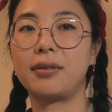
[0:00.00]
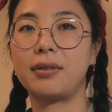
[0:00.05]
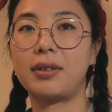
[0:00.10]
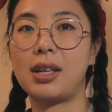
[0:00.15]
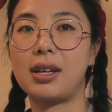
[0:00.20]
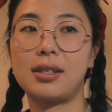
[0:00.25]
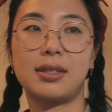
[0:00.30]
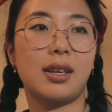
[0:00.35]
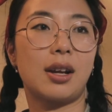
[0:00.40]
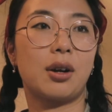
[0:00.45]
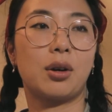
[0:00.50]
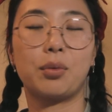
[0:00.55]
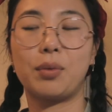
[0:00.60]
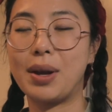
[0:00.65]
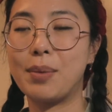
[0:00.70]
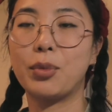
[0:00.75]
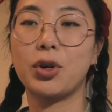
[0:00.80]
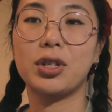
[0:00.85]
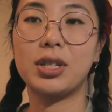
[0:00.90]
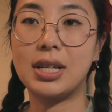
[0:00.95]
things that are
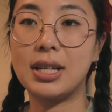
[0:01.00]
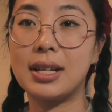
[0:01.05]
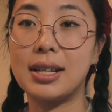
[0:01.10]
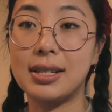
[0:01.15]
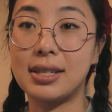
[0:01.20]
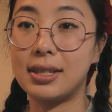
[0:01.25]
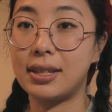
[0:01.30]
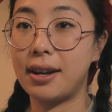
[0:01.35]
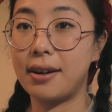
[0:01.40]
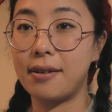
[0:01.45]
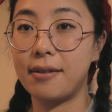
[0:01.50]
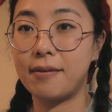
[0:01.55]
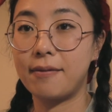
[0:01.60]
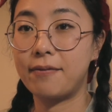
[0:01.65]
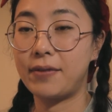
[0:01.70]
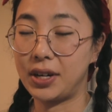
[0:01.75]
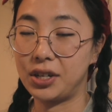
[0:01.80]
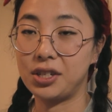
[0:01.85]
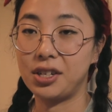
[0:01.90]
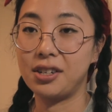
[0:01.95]
way more tedious than
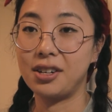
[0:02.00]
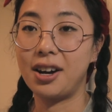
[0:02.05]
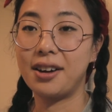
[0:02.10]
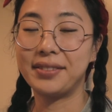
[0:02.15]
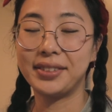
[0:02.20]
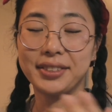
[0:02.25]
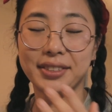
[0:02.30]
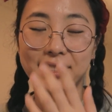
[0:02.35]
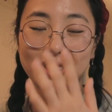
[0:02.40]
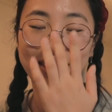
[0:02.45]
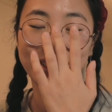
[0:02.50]
fiction novels.